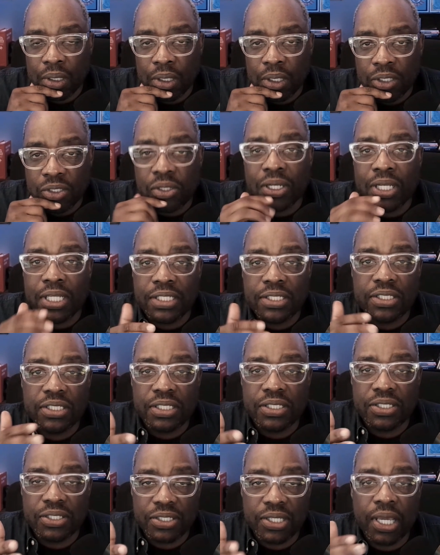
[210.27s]
So let's
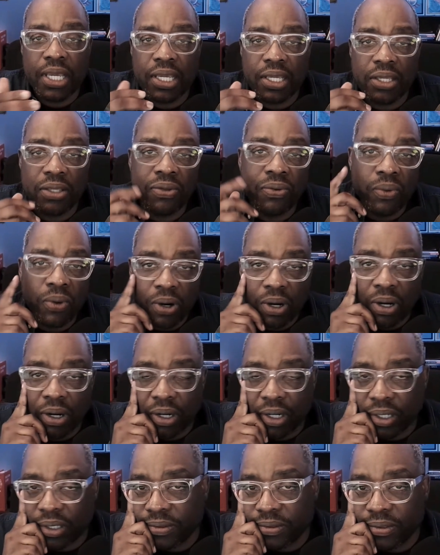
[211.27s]
just say you
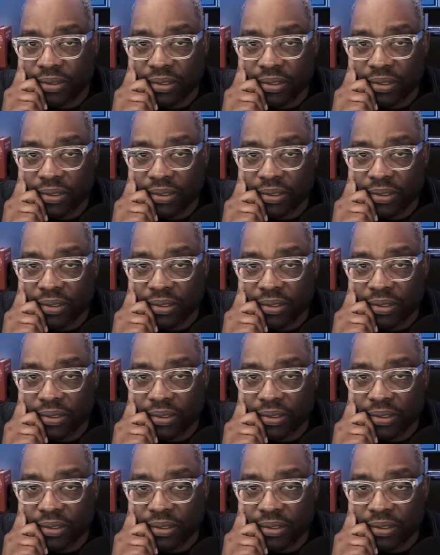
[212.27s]
are